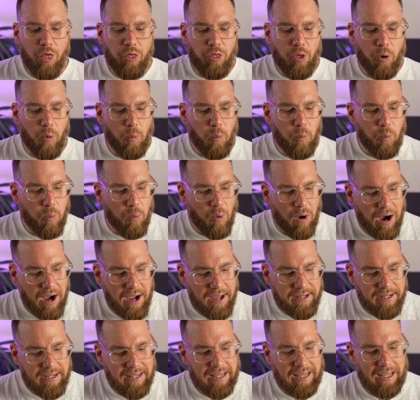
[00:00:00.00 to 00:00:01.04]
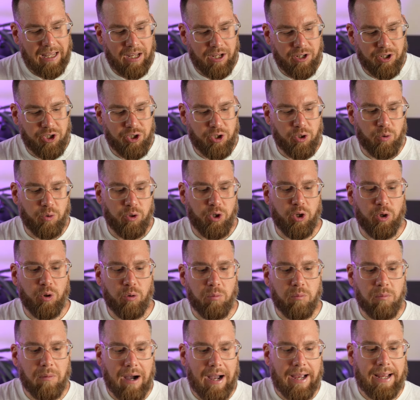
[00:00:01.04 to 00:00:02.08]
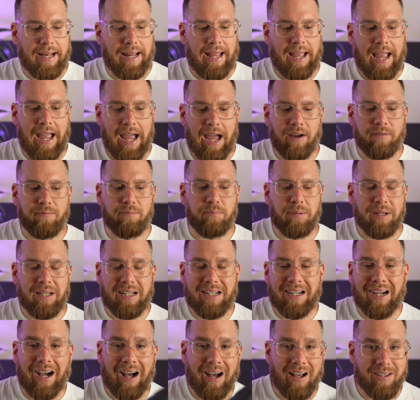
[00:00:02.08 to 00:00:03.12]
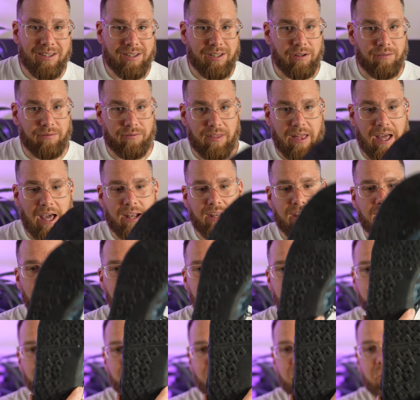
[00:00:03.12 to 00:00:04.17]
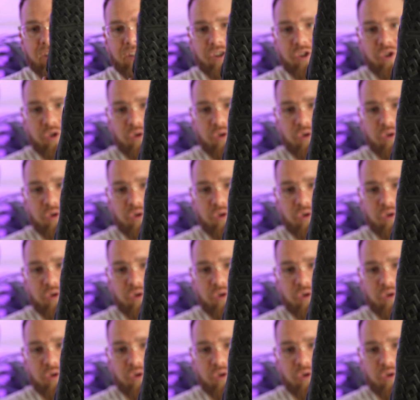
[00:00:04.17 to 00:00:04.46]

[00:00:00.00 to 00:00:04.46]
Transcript: The one issue you might have because of that is this